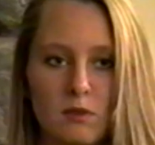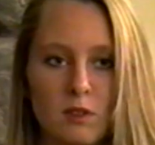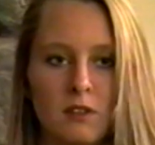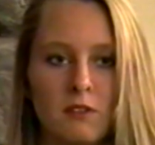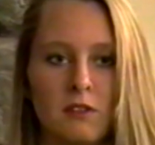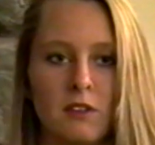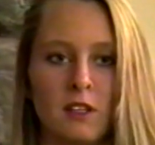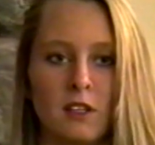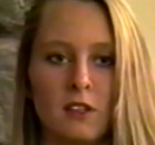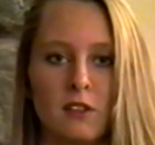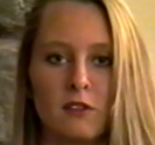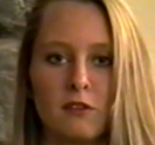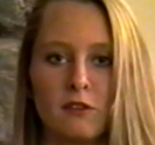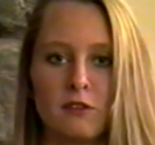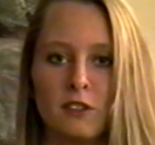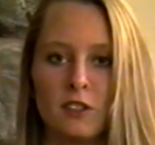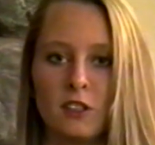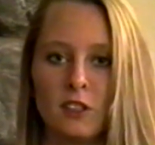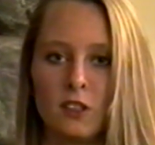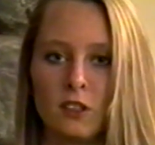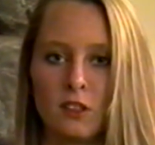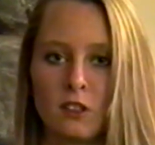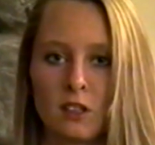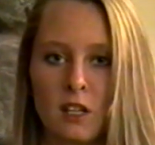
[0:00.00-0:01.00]
if I don't
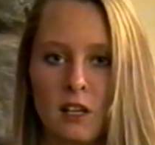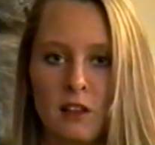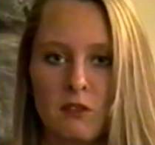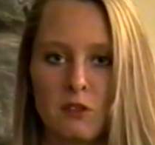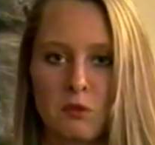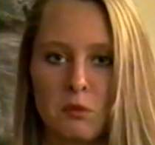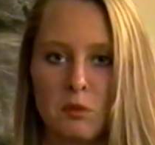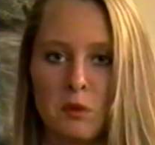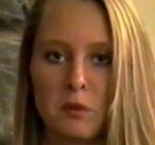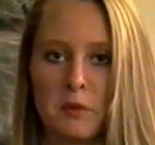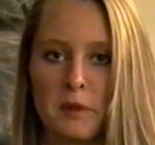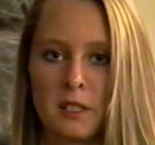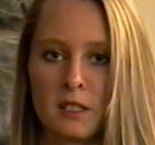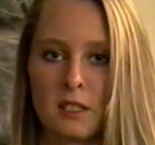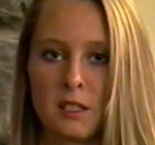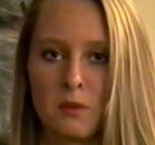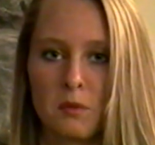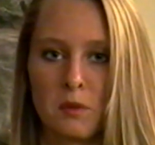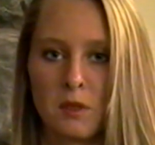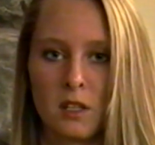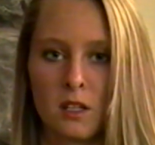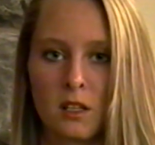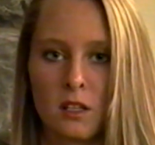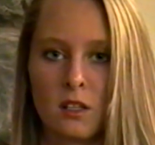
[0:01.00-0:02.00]
feel comfortable about
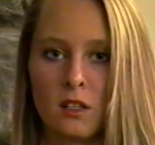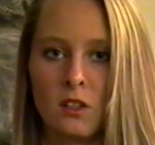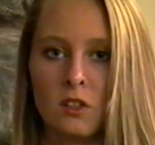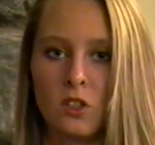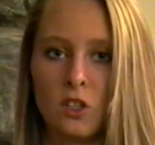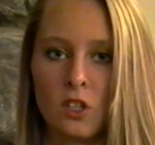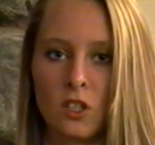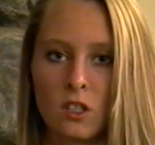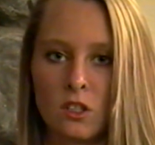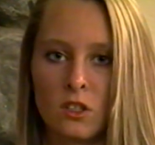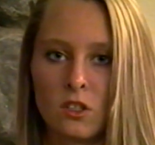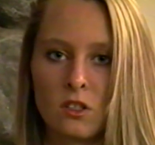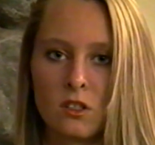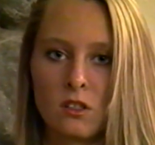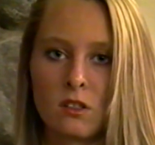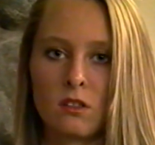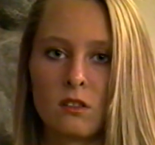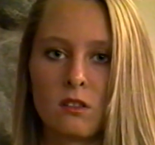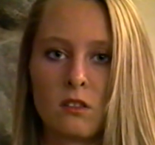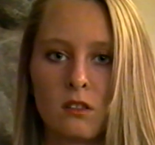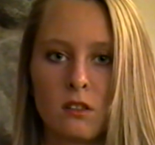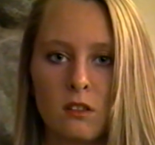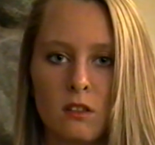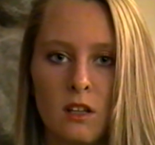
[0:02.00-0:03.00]
something, and then you can just
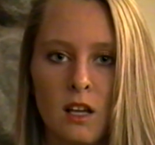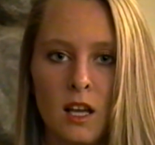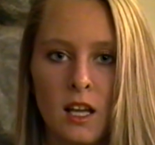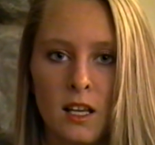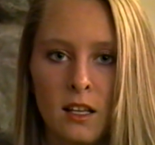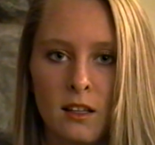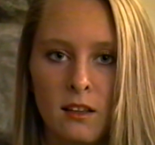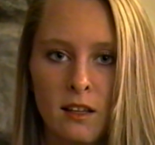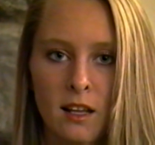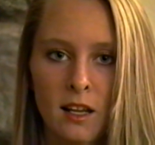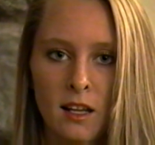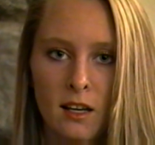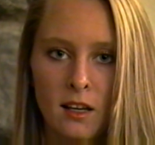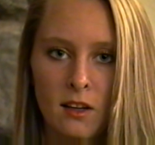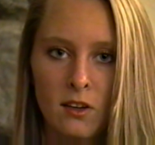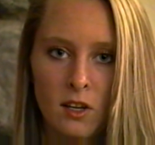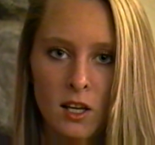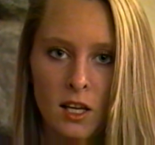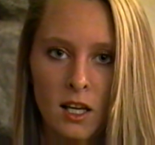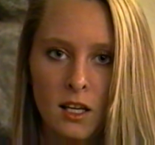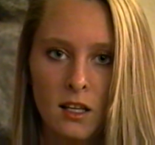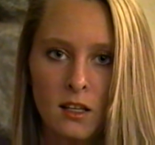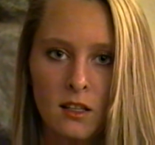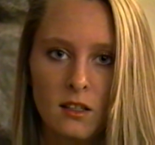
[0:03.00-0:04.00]
edit that out,
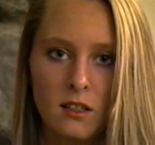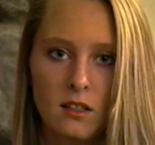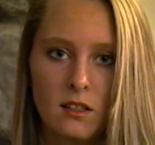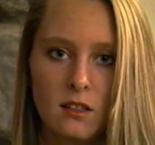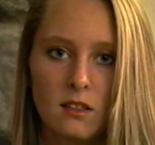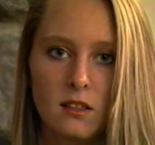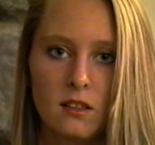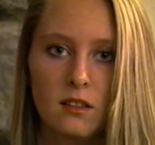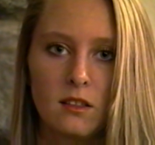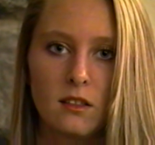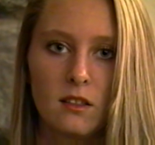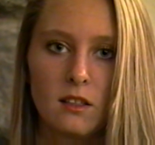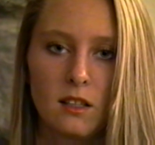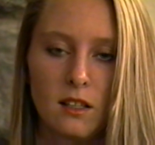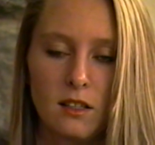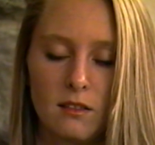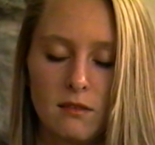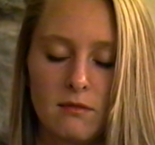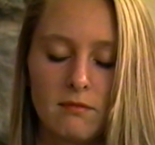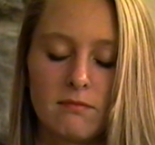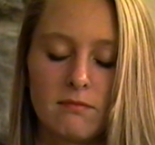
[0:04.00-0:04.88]
okay? Okay.